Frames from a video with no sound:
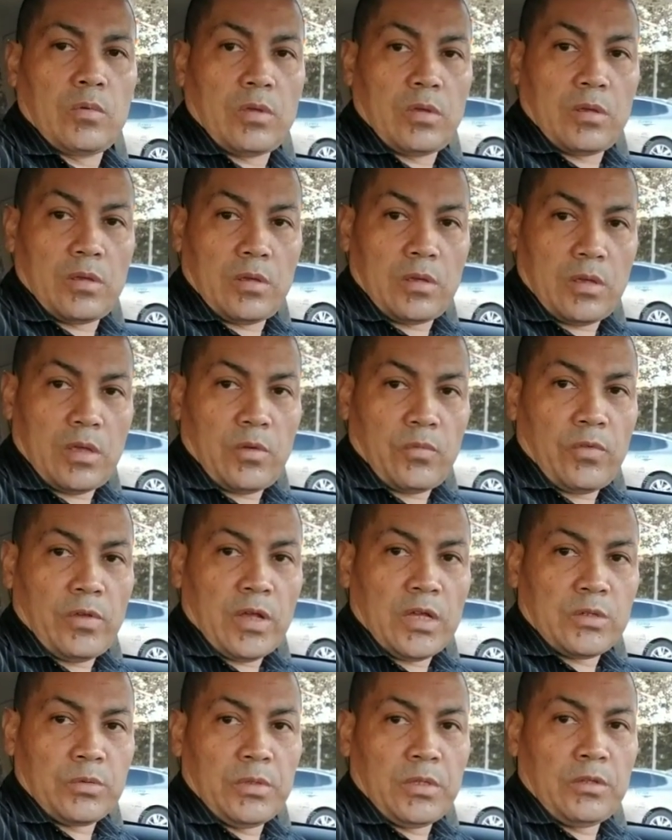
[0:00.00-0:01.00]
If you guys
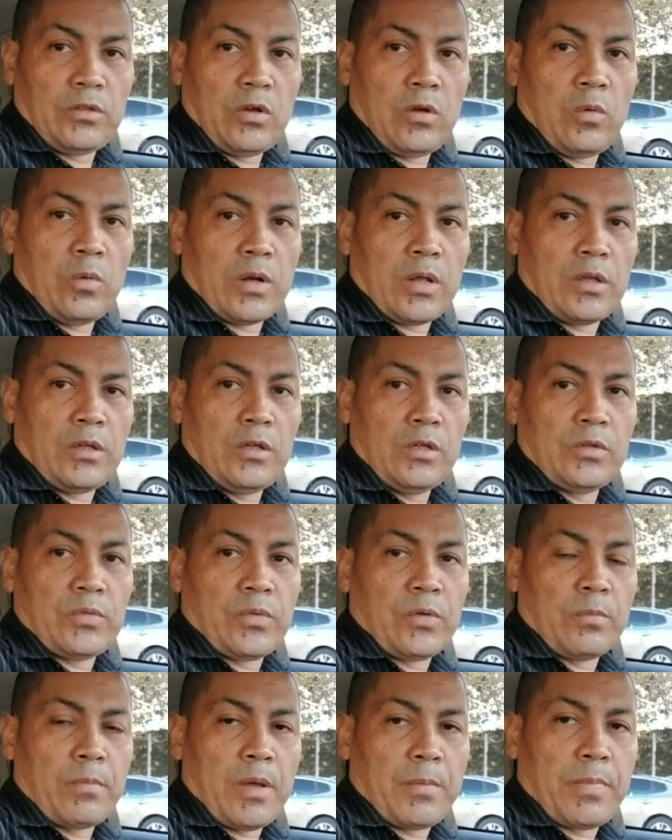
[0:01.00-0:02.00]
want to know what I use for
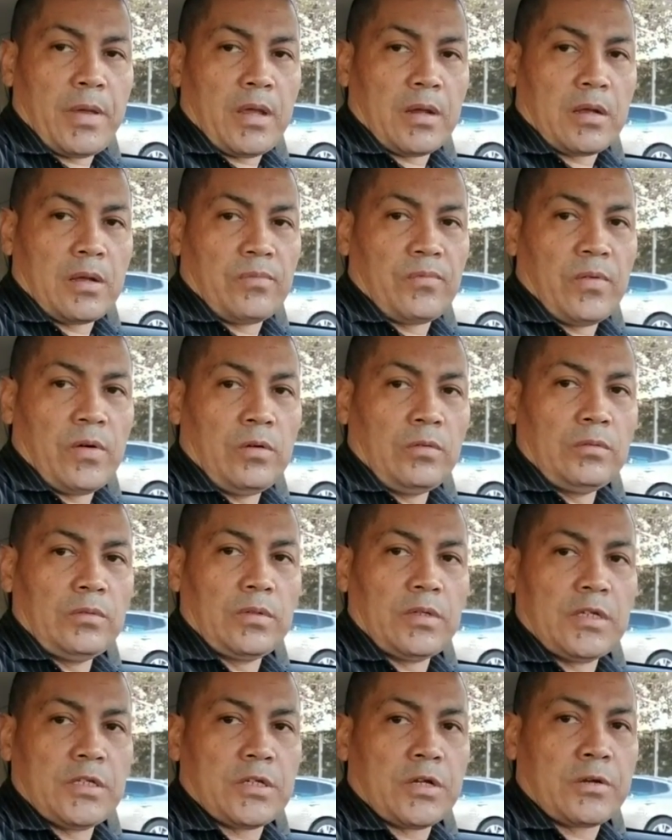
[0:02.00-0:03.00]
my backup phone,
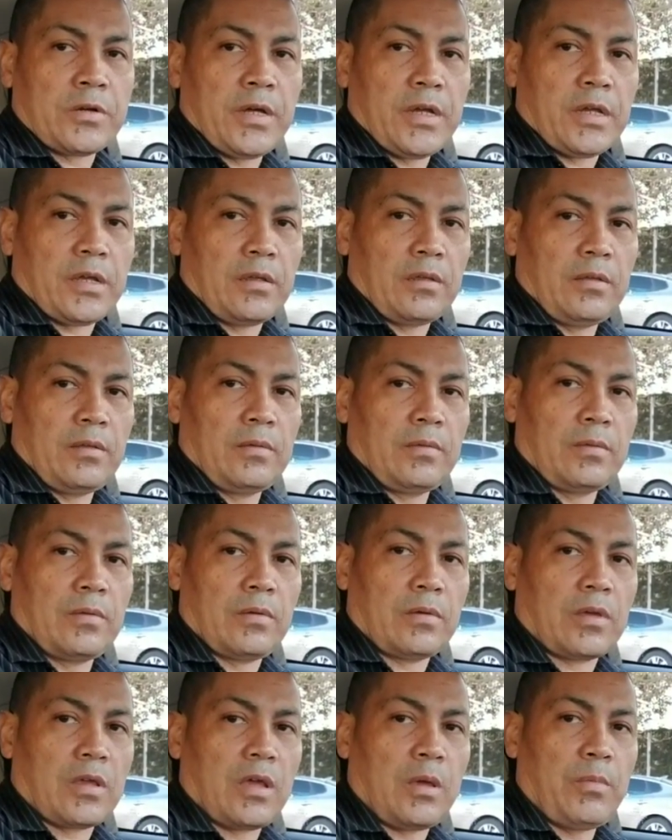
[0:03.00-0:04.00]
it's Cricket.
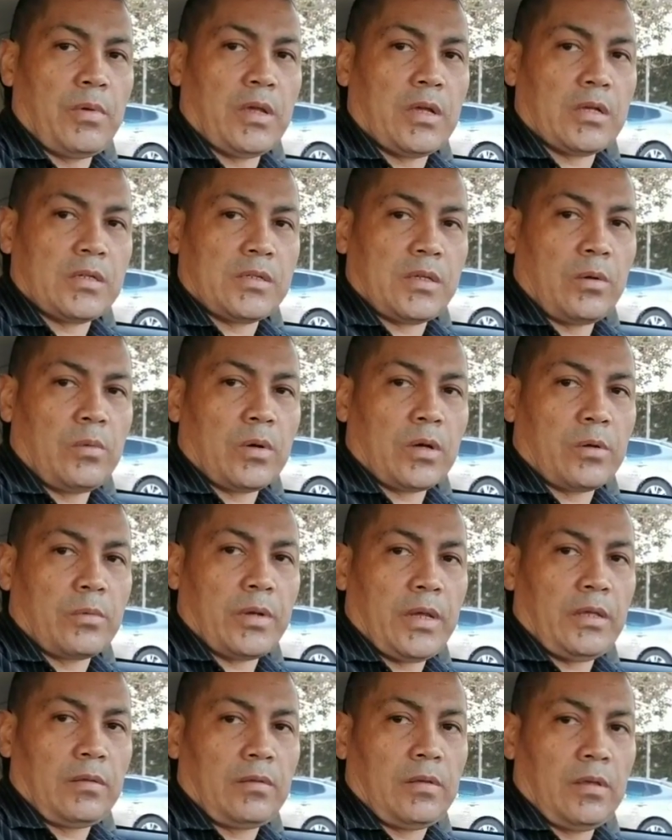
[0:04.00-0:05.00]
Okay, because they work with
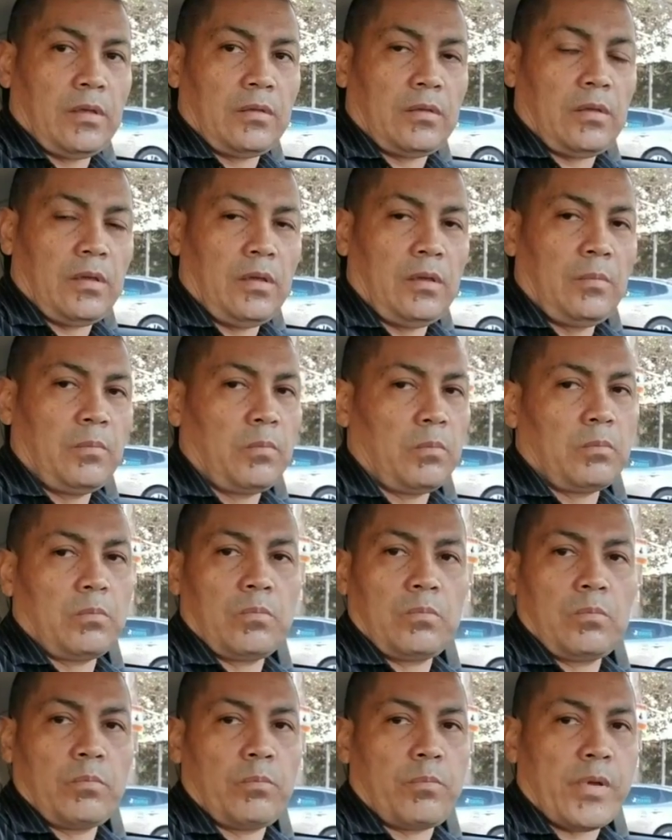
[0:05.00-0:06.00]
AT&T,
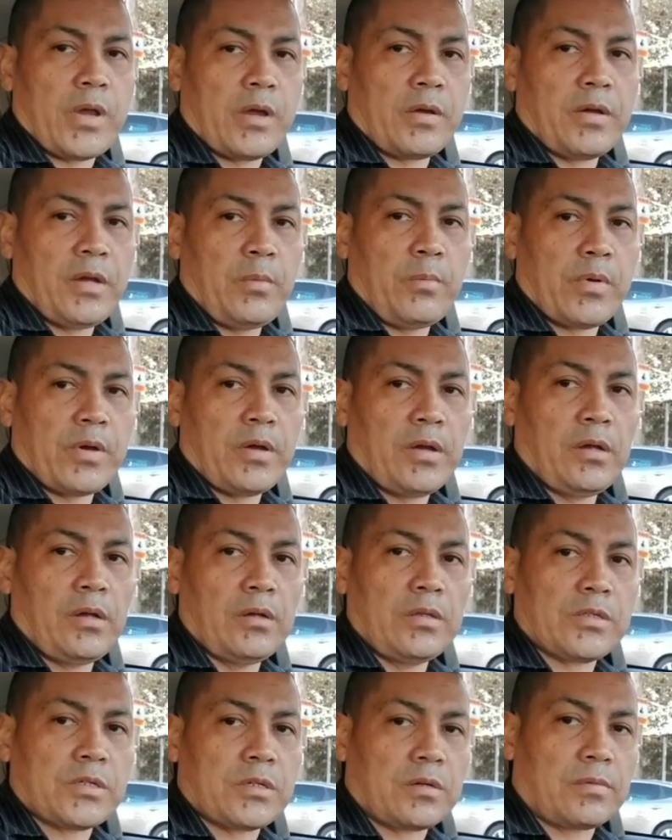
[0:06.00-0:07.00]
very very good
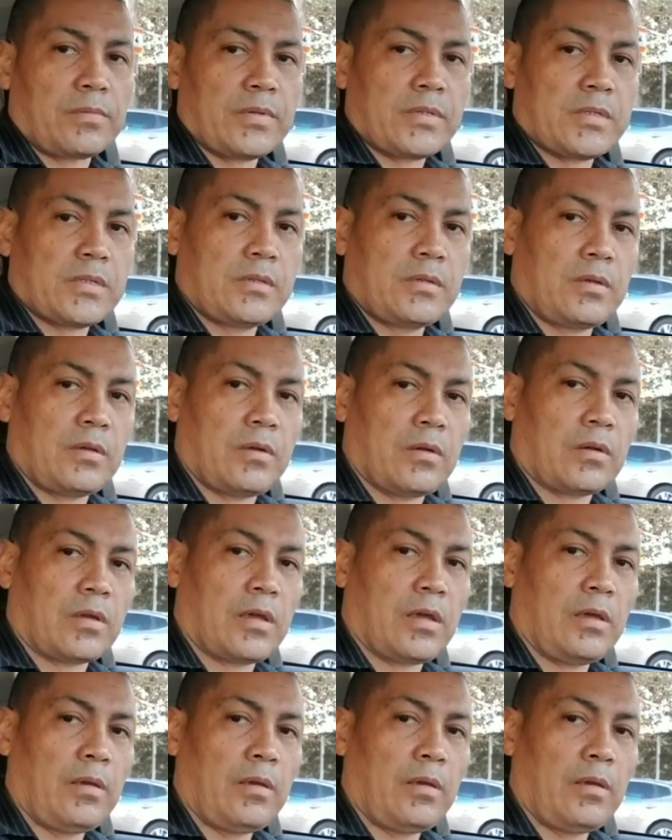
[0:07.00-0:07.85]
service. Okay.